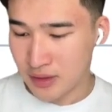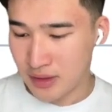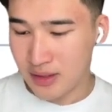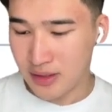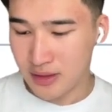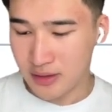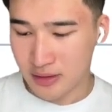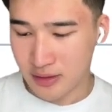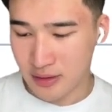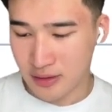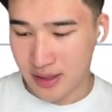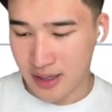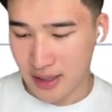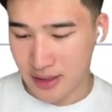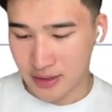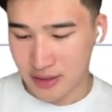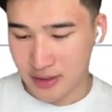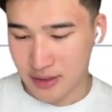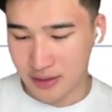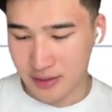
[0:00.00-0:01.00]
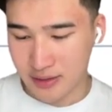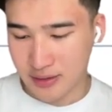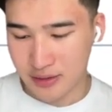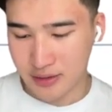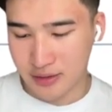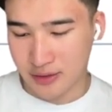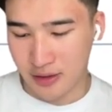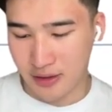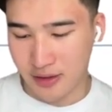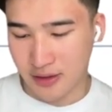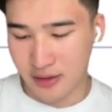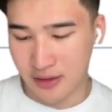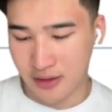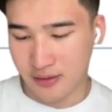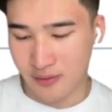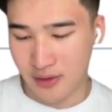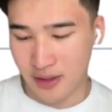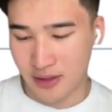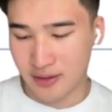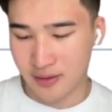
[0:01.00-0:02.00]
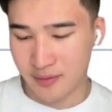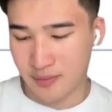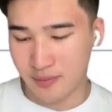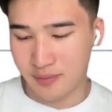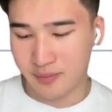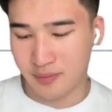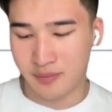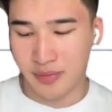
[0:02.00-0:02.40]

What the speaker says: here, actually, sorry, I didn't write it.